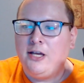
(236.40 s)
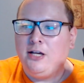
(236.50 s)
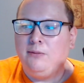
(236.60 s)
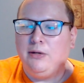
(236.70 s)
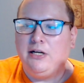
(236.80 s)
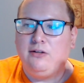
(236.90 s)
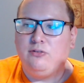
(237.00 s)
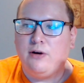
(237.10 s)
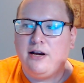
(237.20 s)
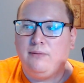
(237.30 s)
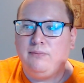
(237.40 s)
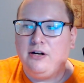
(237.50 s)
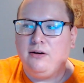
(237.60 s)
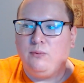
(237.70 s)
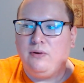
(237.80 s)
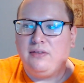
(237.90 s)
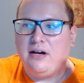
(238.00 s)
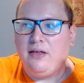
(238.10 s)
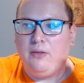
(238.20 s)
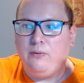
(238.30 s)
but it's right up there with
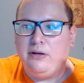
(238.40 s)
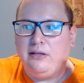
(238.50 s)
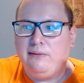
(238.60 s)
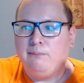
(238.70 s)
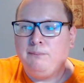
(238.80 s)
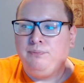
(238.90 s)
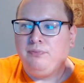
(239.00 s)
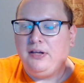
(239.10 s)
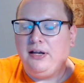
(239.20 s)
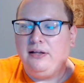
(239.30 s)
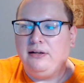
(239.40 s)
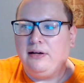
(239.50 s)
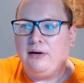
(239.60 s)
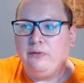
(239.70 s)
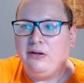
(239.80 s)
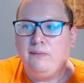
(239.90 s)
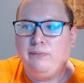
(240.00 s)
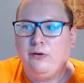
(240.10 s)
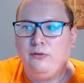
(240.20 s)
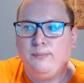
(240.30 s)
Halloween, and I will keep
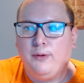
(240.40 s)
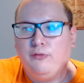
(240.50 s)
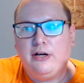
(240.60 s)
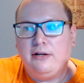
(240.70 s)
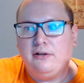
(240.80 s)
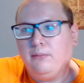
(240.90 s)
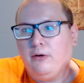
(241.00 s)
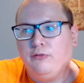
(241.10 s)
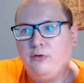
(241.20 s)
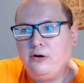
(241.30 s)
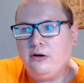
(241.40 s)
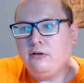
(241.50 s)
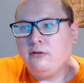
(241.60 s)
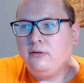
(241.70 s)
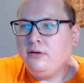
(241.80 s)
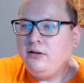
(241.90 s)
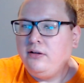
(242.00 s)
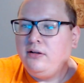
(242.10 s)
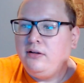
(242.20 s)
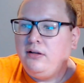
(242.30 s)
those both number 4.
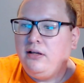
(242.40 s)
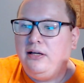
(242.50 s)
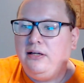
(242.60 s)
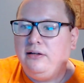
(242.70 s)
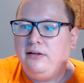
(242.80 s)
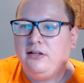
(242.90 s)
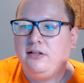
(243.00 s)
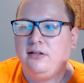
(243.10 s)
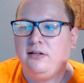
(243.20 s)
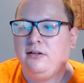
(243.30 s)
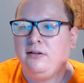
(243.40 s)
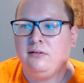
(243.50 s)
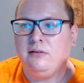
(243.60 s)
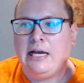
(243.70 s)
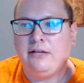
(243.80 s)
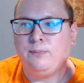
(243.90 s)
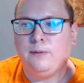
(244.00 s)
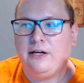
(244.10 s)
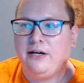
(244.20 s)
And last but not